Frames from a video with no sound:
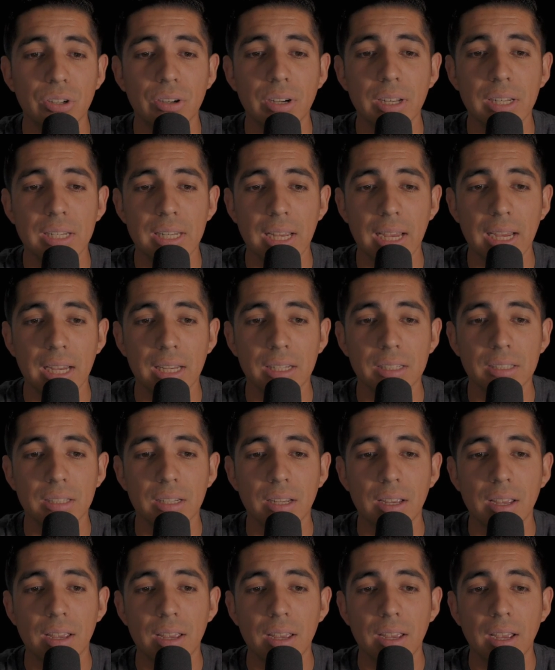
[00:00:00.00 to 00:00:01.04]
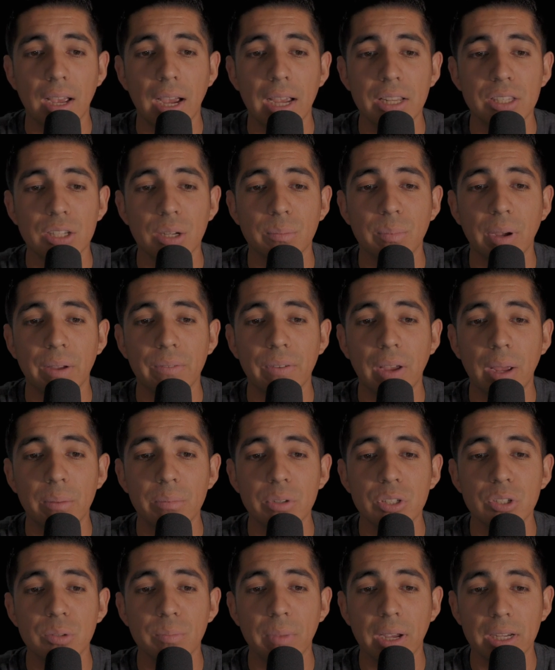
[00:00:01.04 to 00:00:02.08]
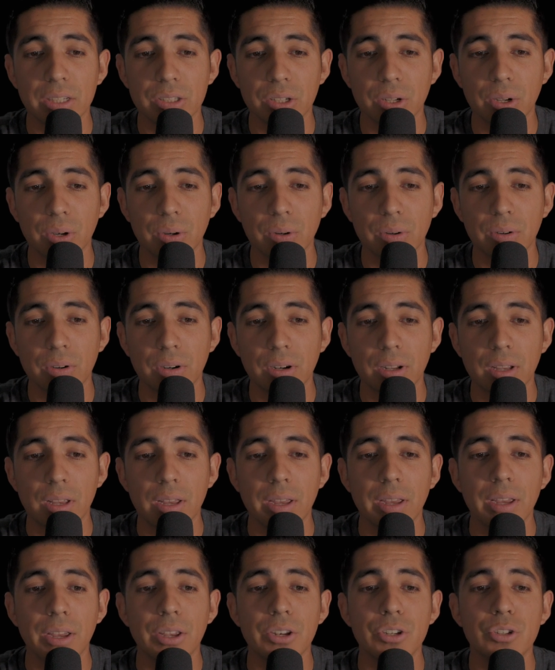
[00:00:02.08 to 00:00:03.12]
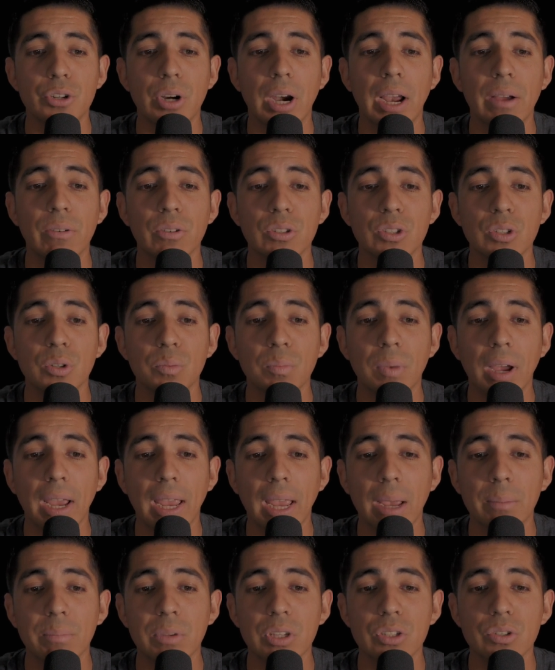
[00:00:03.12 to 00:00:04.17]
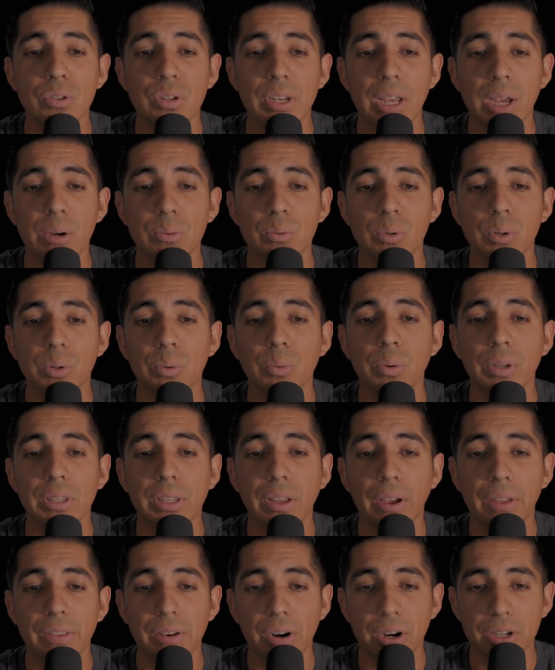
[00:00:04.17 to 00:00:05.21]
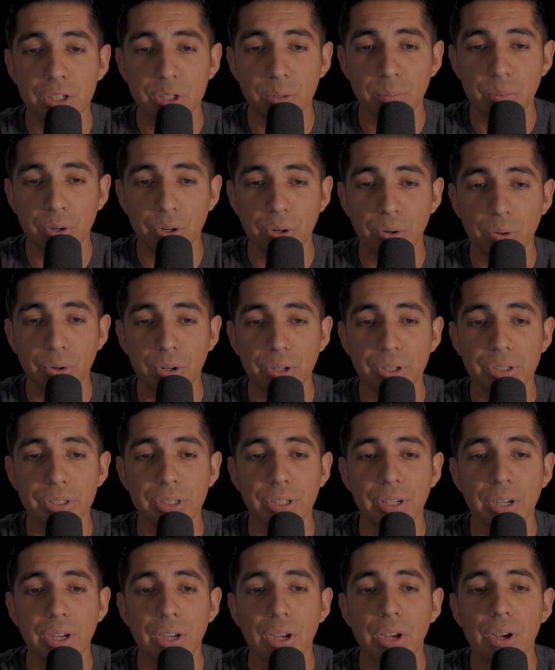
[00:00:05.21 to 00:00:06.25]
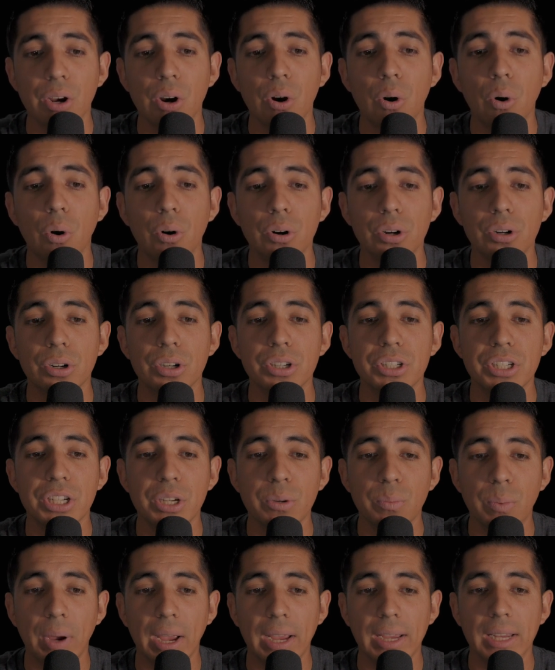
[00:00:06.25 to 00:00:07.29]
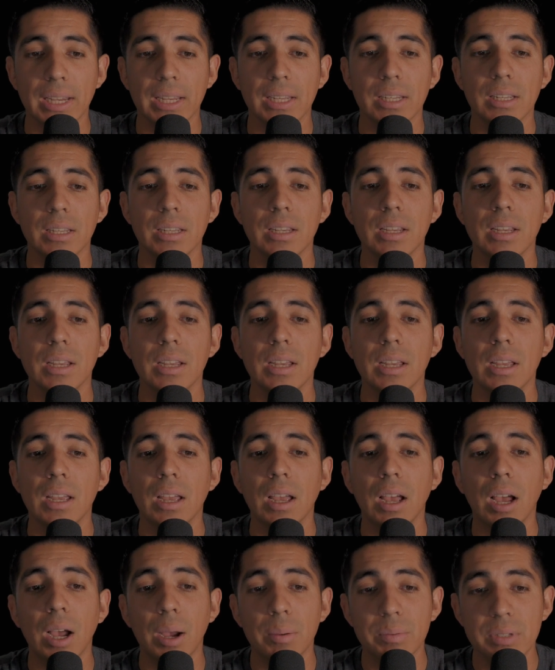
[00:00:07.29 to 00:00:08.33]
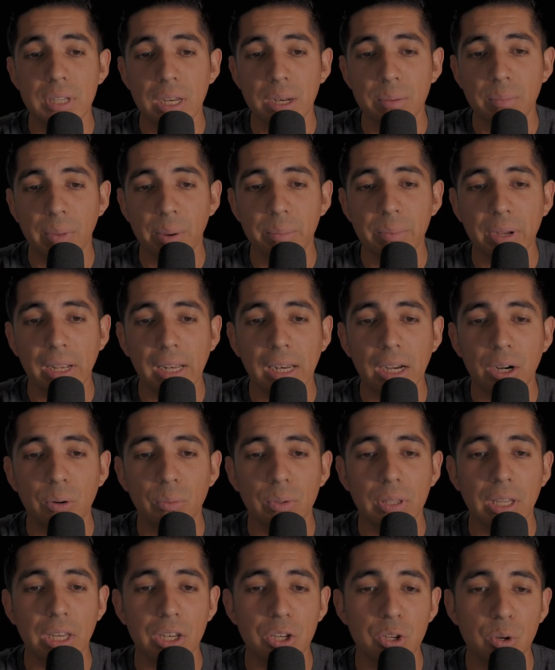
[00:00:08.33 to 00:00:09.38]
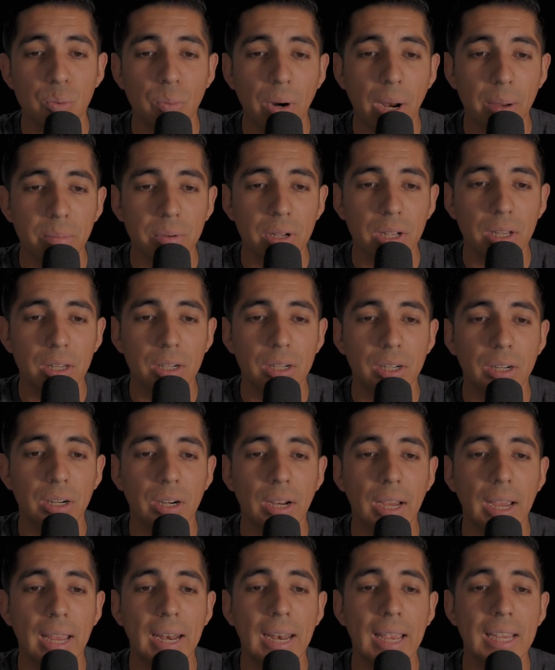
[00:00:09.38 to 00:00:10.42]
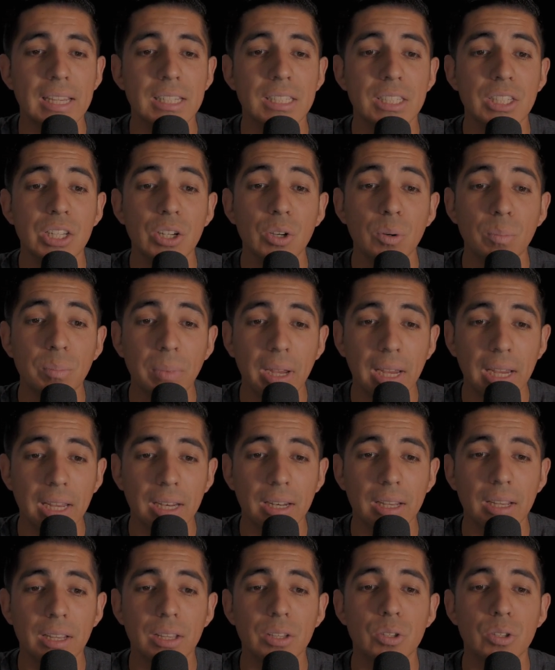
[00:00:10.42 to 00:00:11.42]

30 days, I took my family to Mexico, traveled to Miami to network with other entrepreneurs, ordered a G Wagon, updated my McLaren with a new wrap color, and I still made